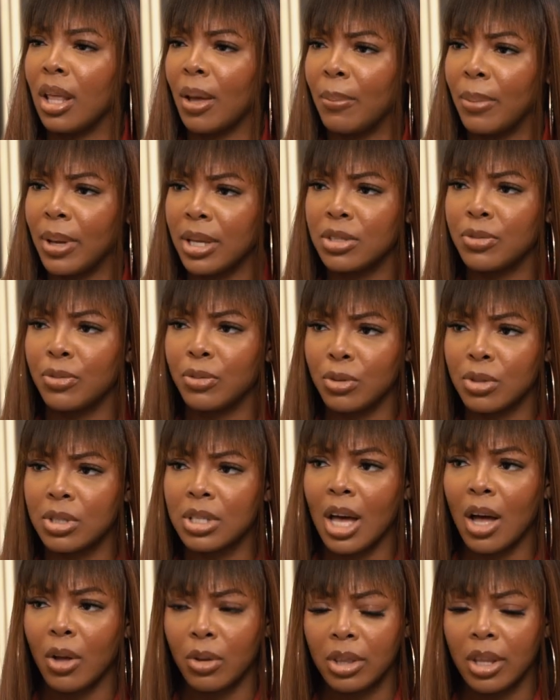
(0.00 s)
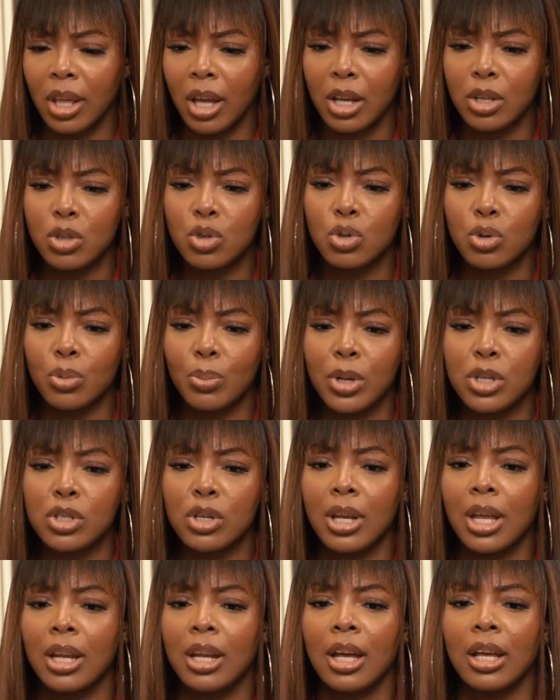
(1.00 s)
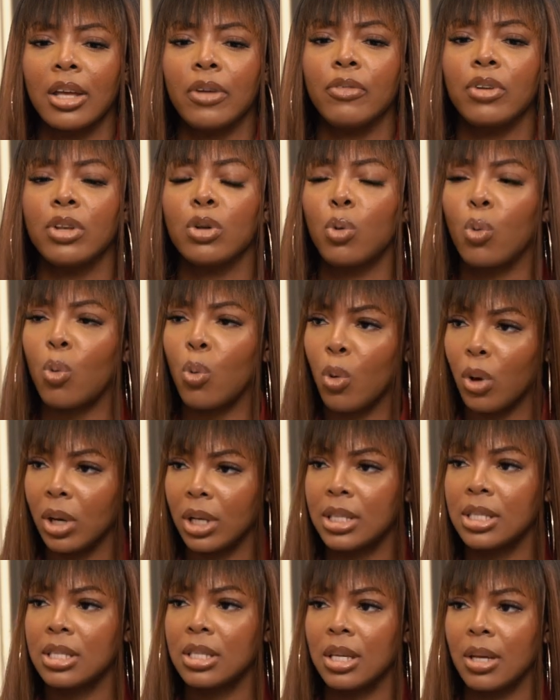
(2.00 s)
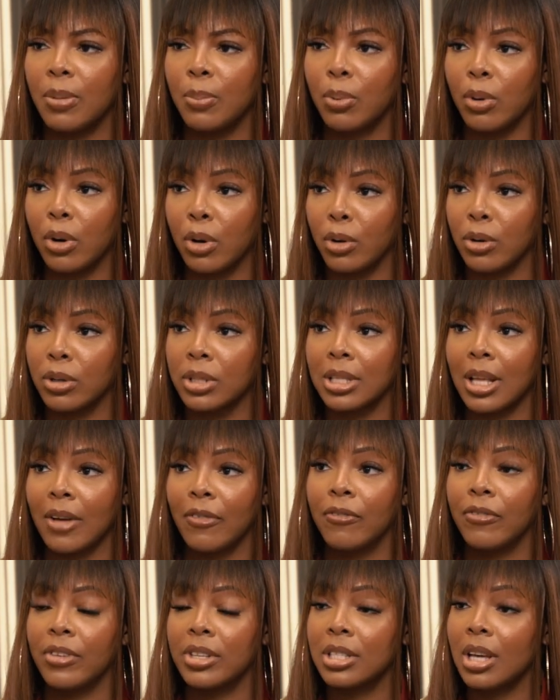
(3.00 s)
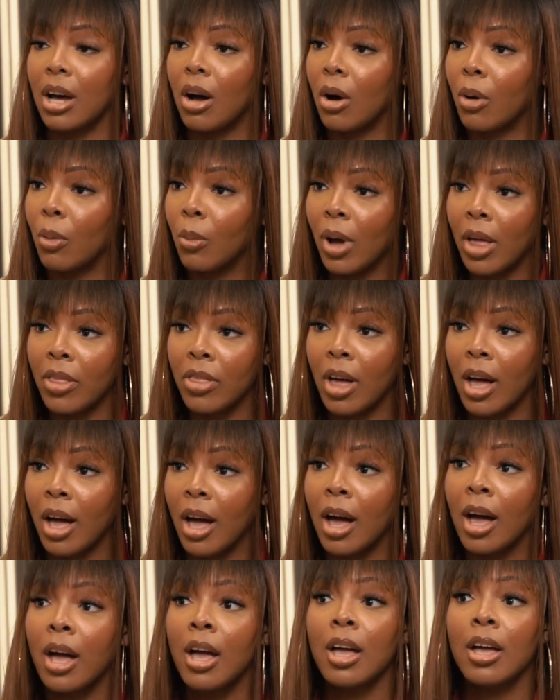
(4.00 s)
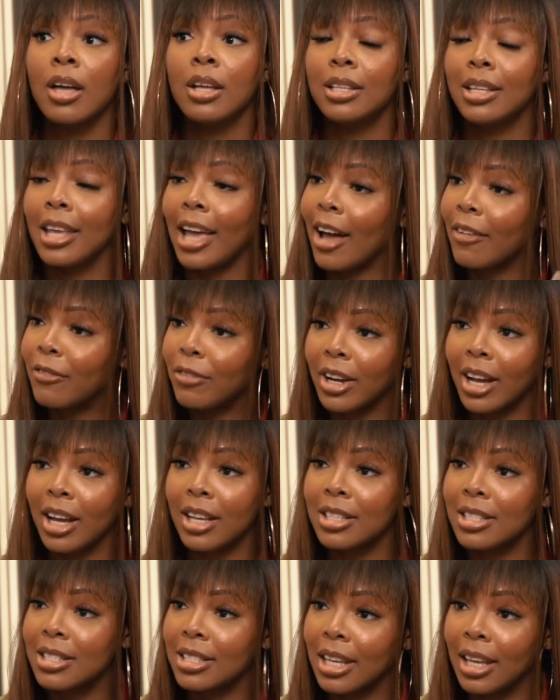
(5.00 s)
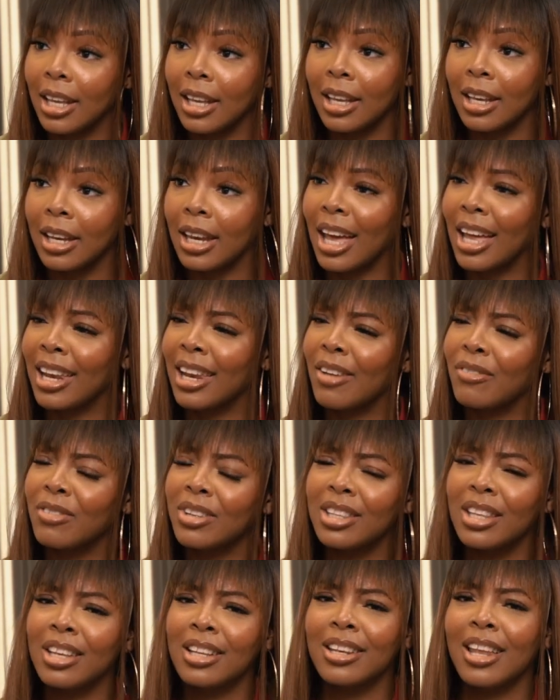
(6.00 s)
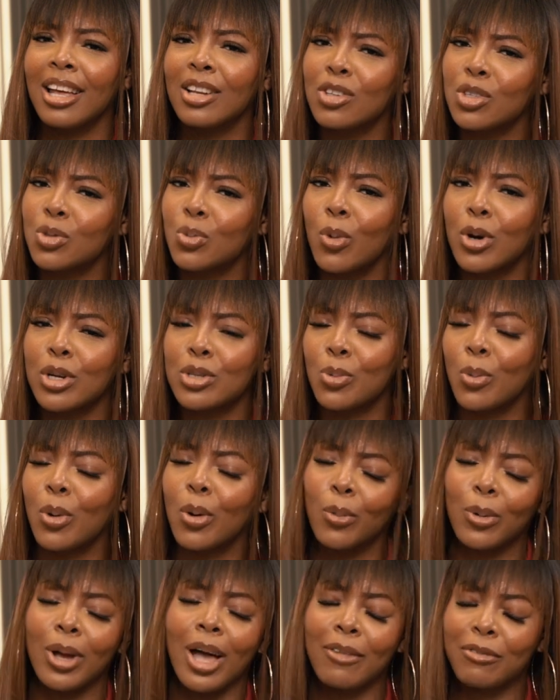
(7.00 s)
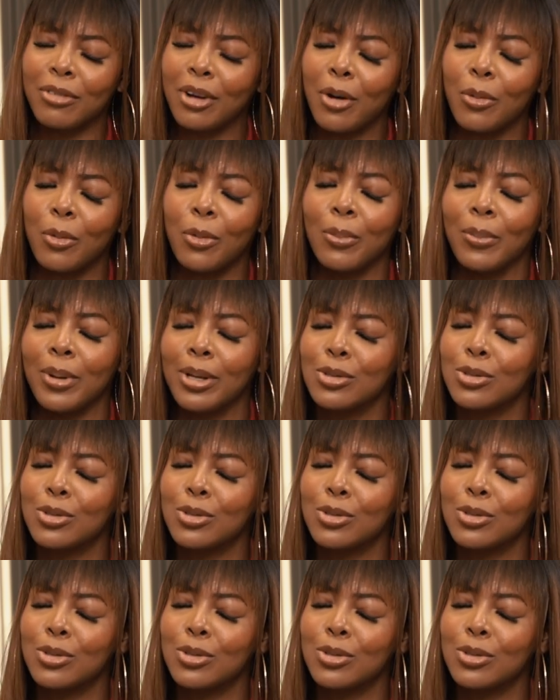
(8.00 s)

in their best foot out there to make sure that they're giving quality products that fit our weather, the African skin, and everything that just works well with African women.